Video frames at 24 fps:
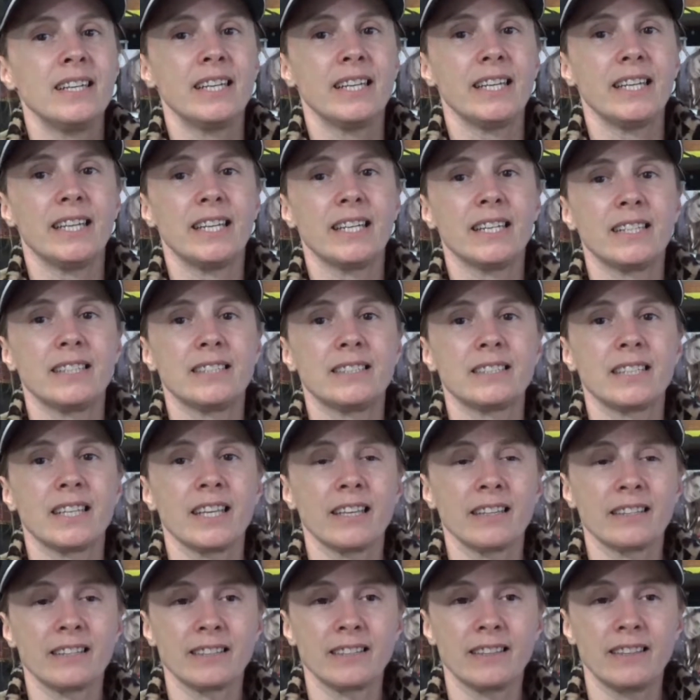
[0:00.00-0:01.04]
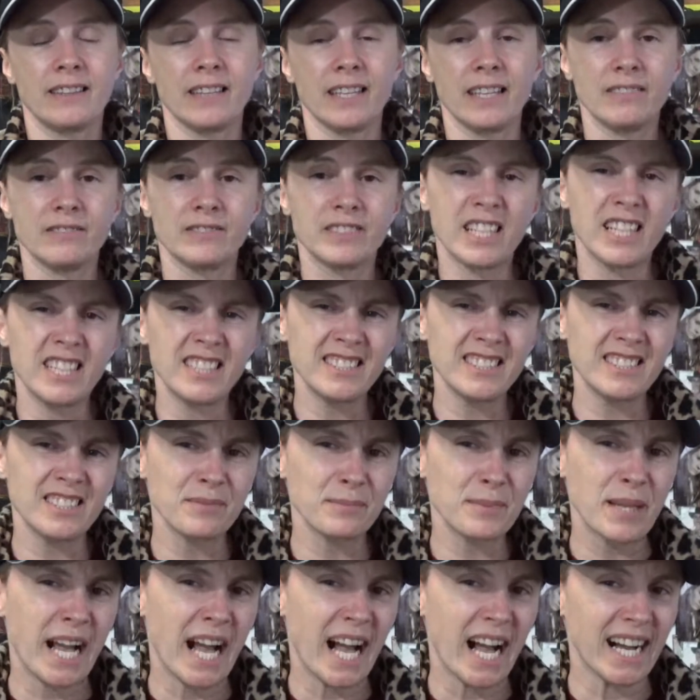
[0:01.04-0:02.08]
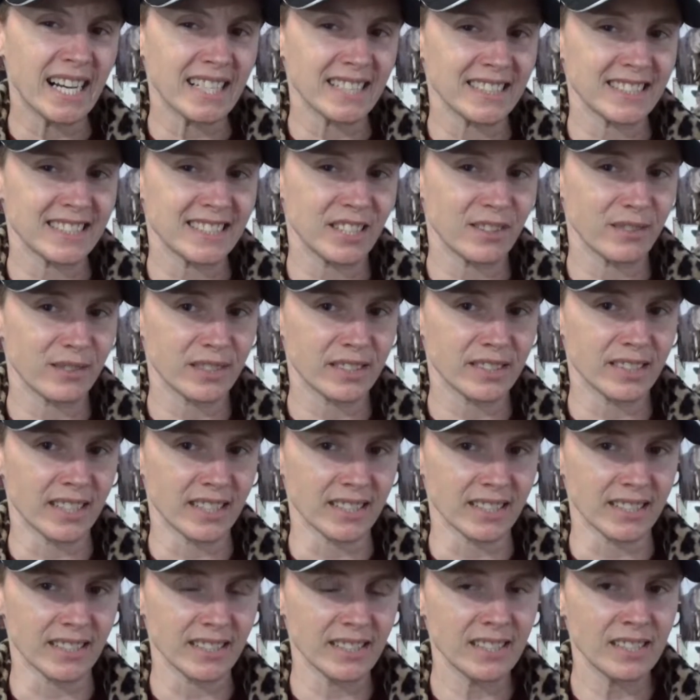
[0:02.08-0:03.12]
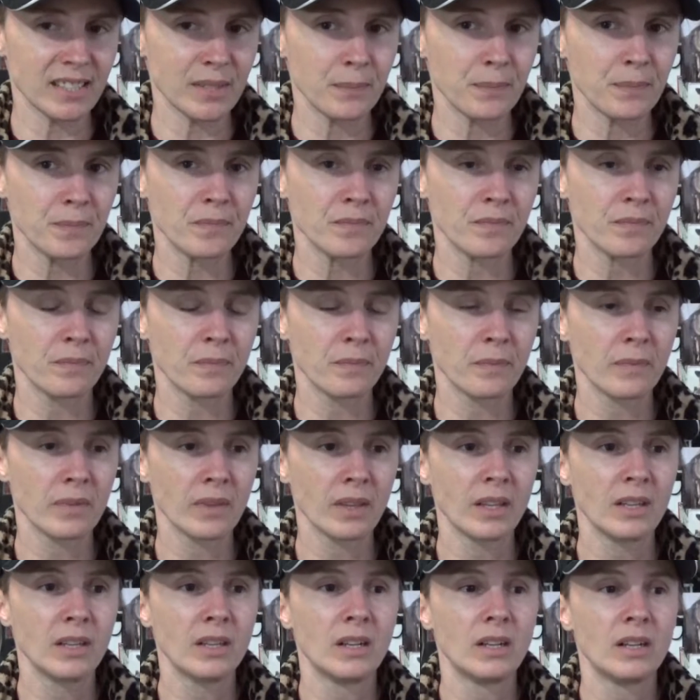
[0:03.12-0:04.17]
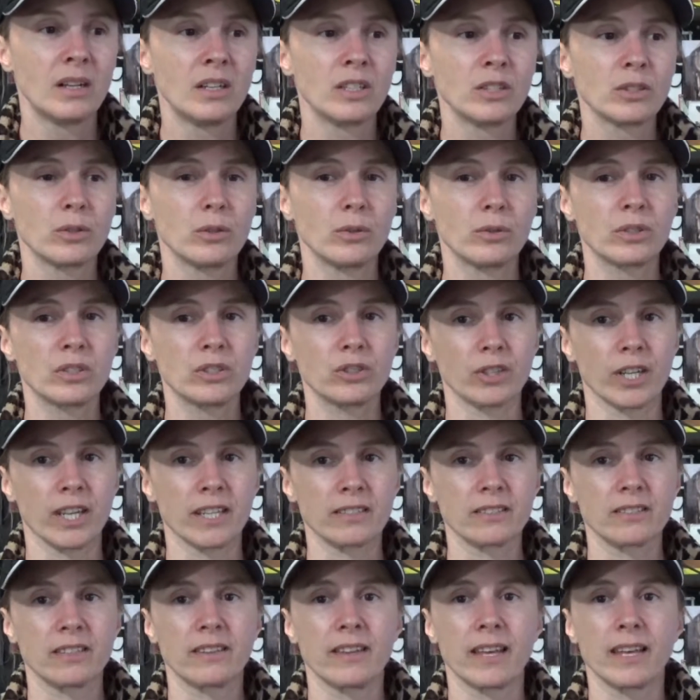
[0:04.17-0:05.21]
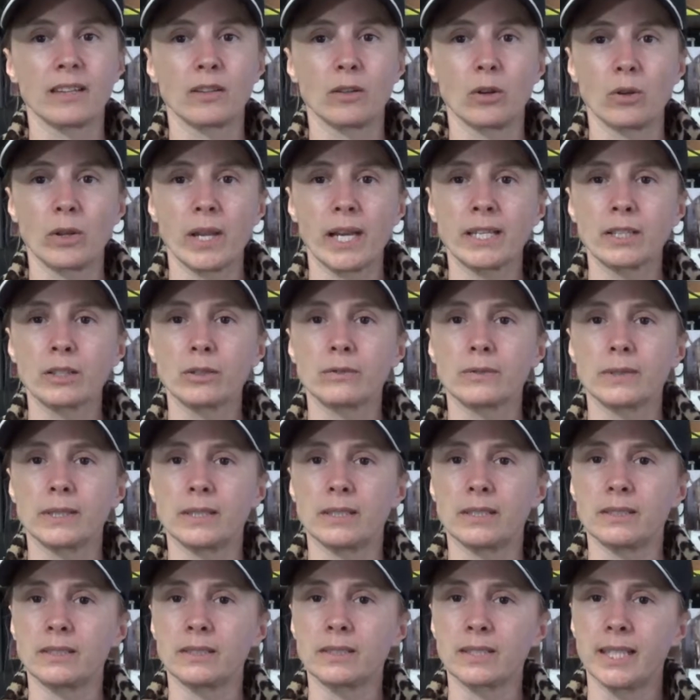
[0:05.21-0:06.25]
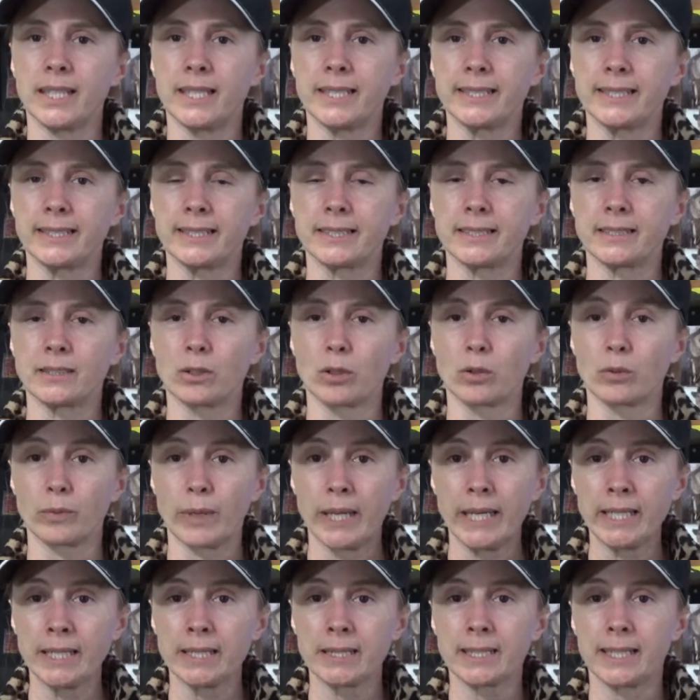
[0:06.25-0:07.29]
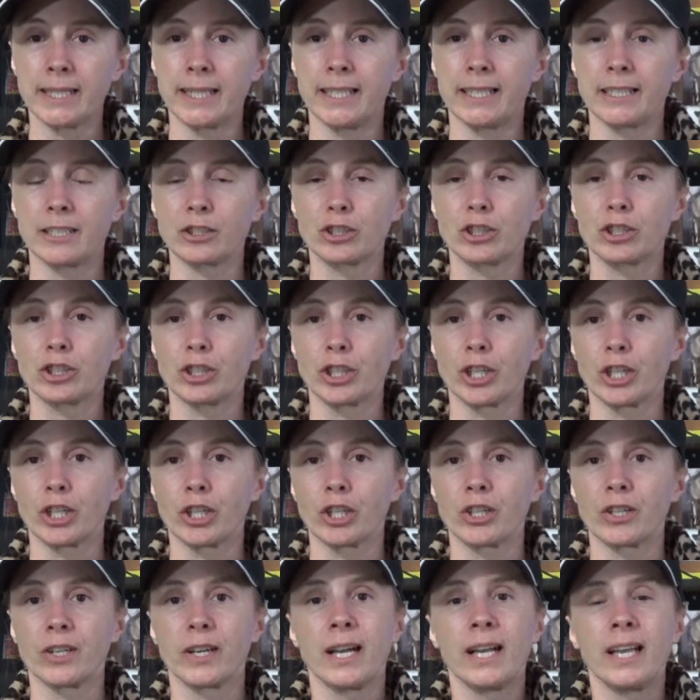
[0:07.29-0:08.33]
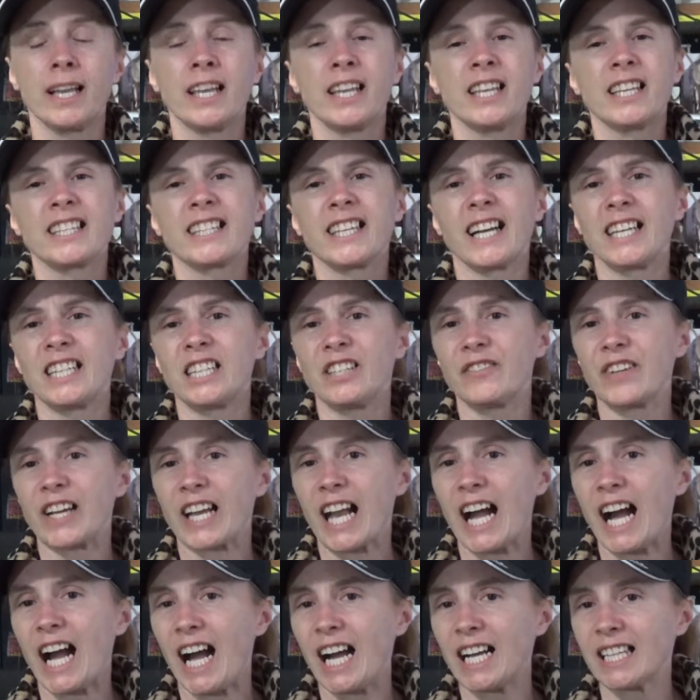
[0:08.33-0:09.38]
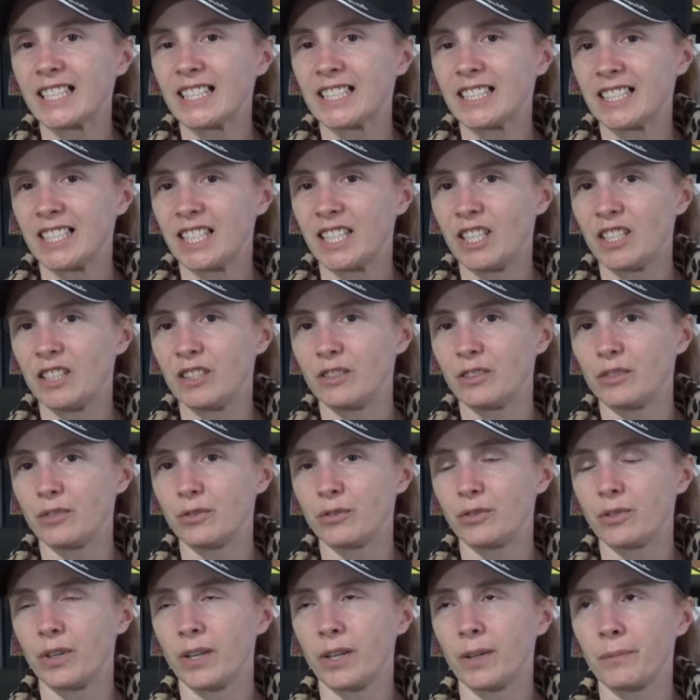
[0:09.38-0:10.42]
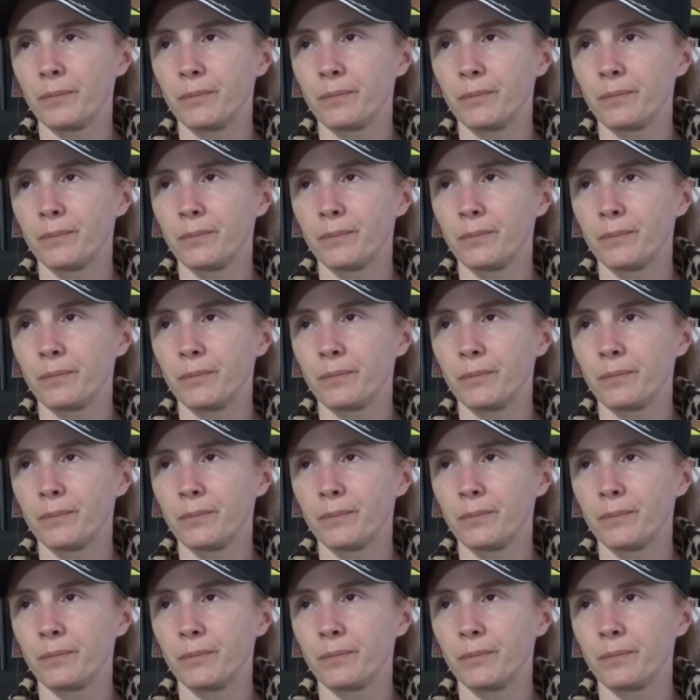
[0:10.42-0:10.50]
And they've done some cognitive studies to suggest that lowland gorillas and orangutans share kind of a cognitive